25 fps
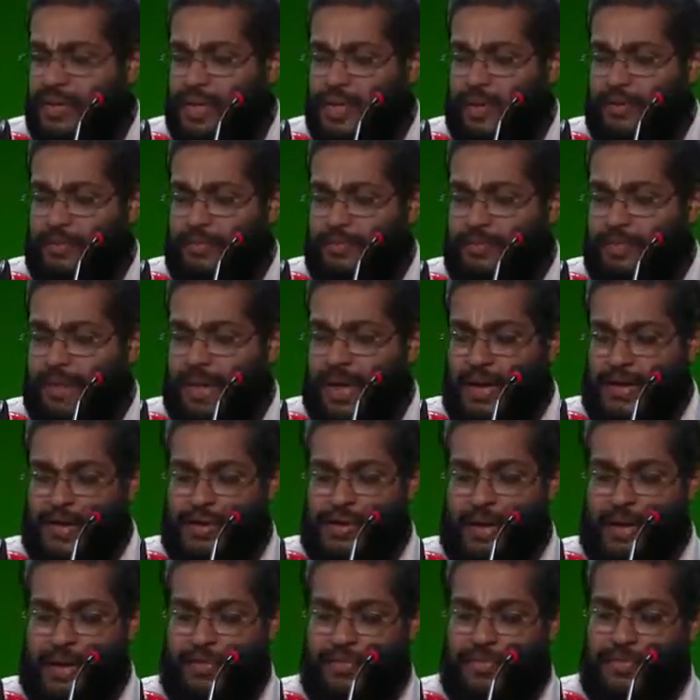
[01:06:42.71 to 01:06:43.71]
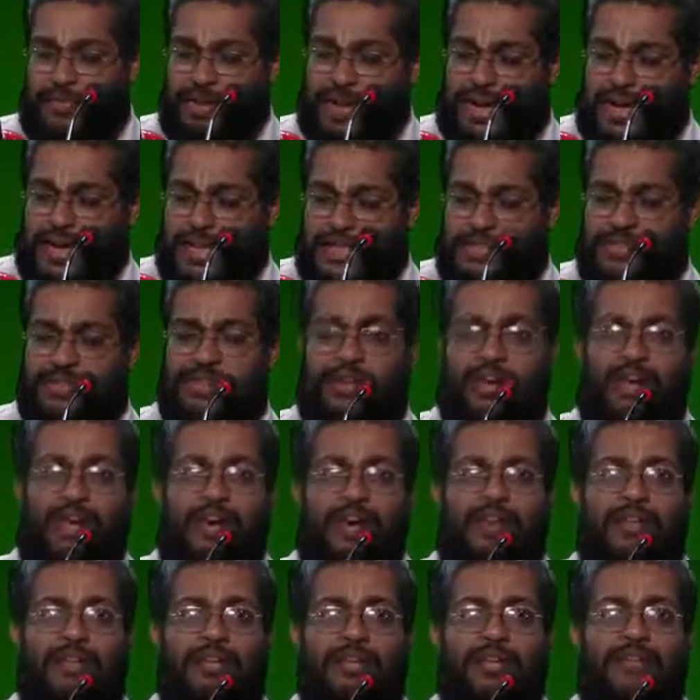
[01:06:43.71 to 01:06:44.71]
Impact of rights
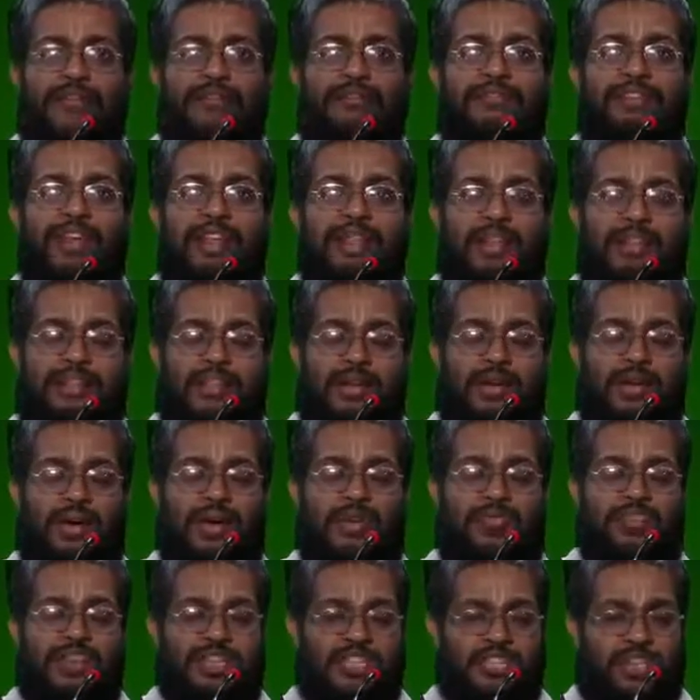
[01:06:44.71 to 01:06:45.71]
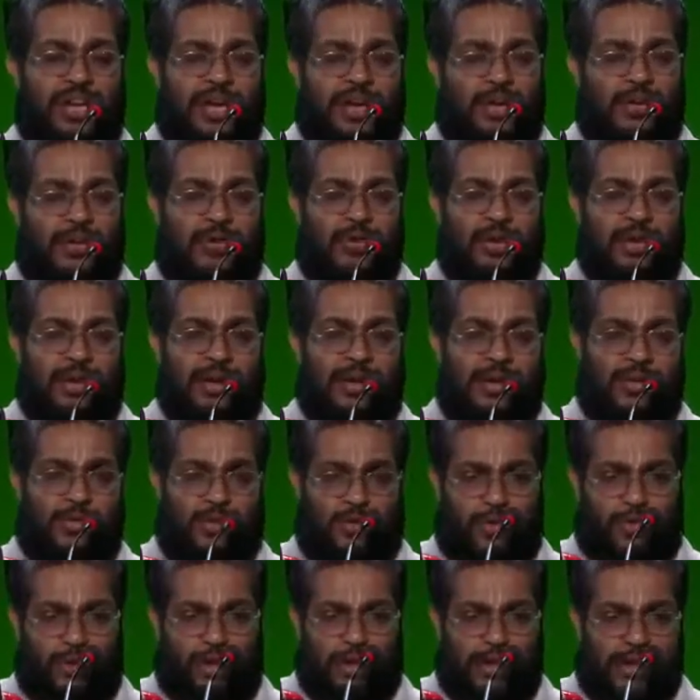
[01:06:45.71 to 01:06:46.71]
on wealth of a shareholder
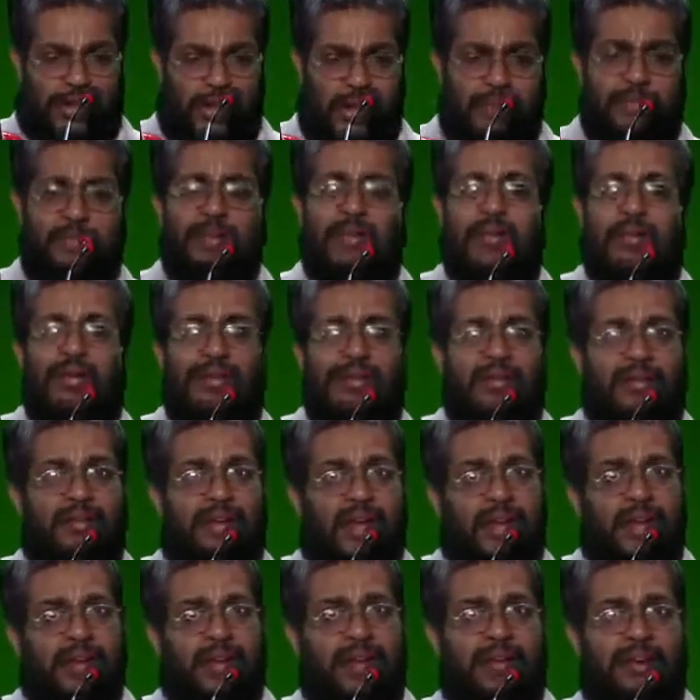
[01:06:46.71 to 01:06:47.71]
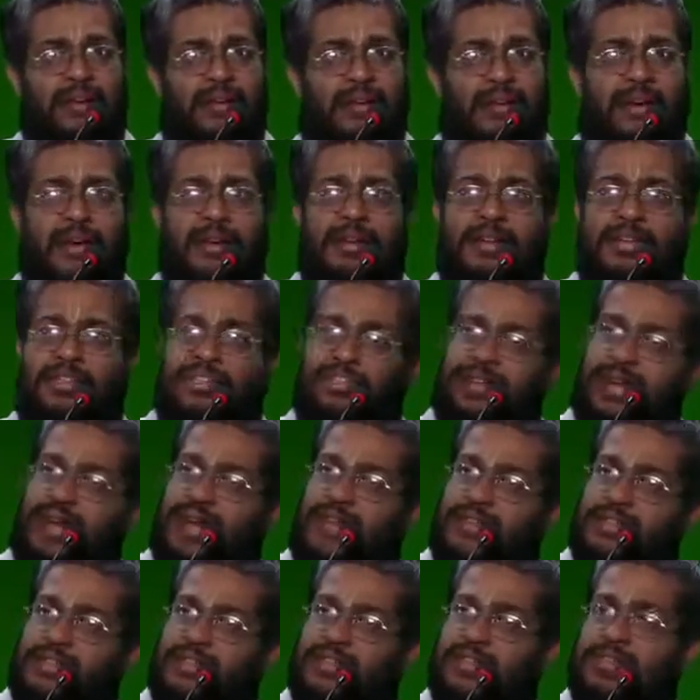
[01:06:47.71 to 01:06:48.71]
holding 900
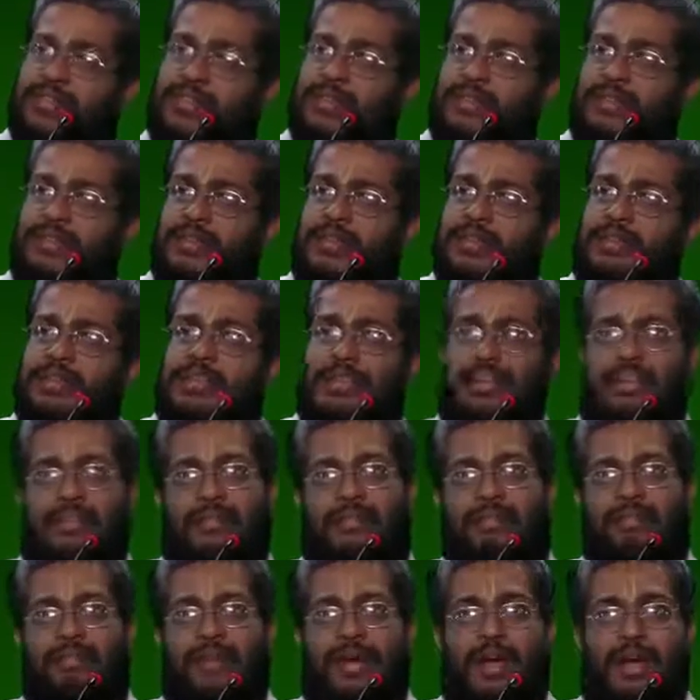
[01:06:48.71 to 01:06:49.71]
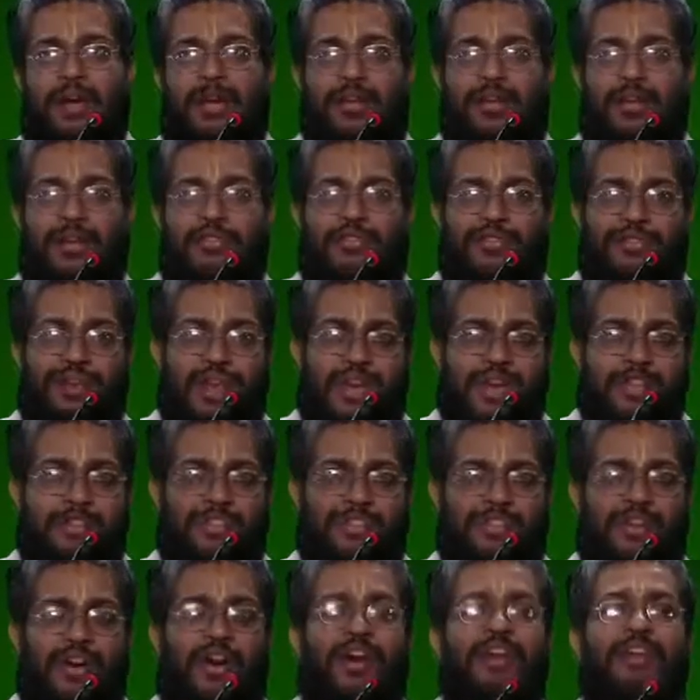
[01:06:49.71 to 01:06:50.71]
shares. Impact of
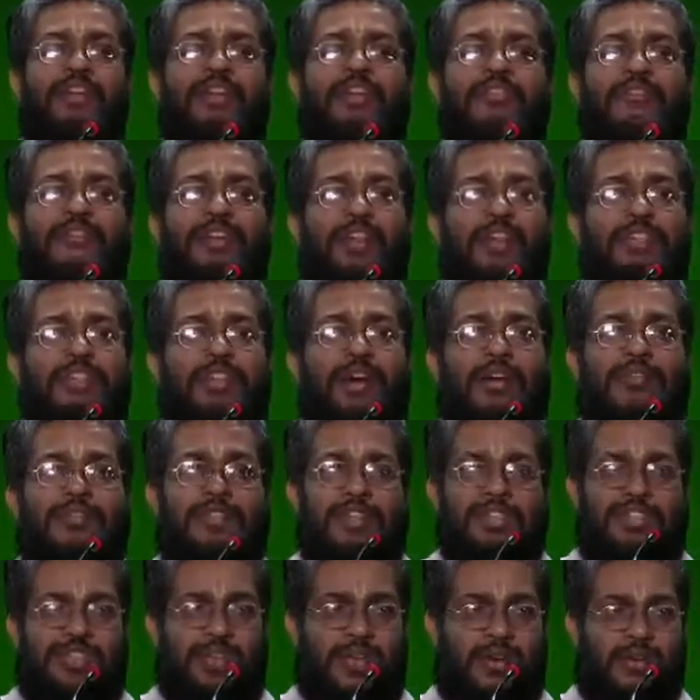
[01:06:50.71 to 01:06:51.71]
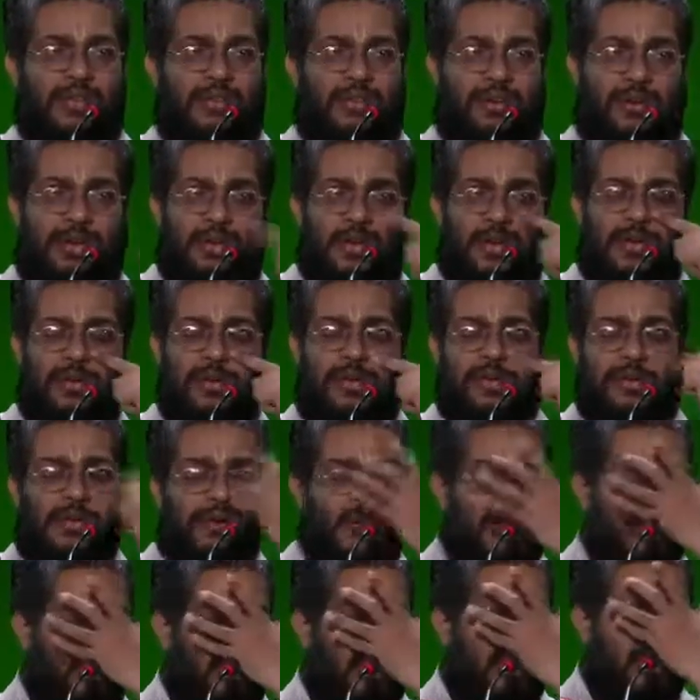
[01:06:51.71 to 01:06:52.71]
rights on wealth of a shareholder
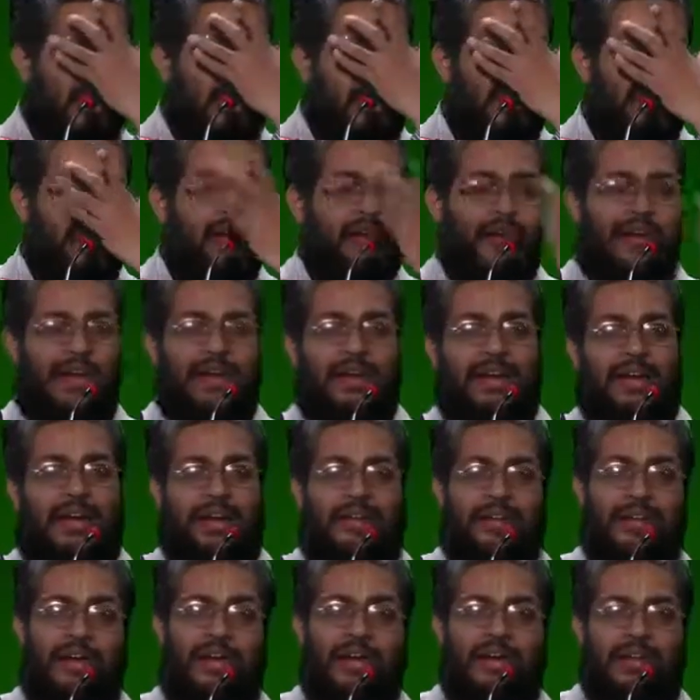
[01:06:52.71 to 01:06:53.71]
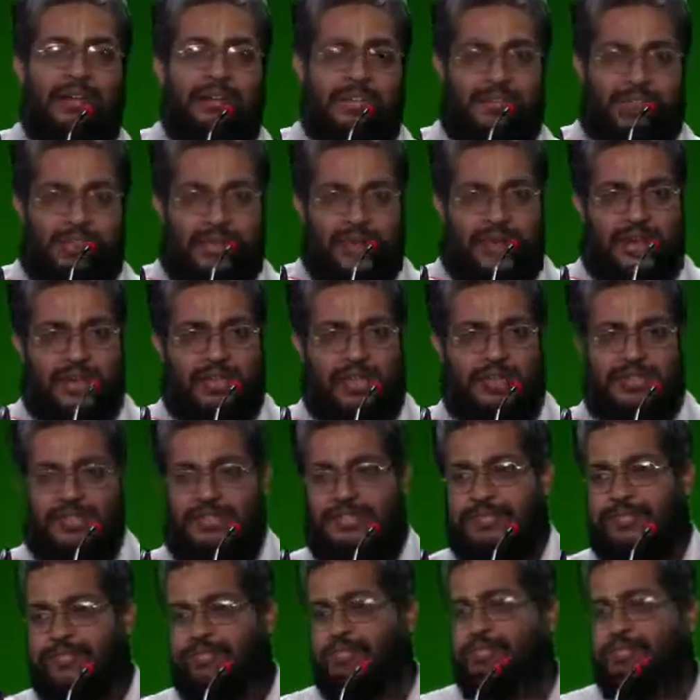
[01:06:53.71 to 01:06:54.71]
holding 900 shares.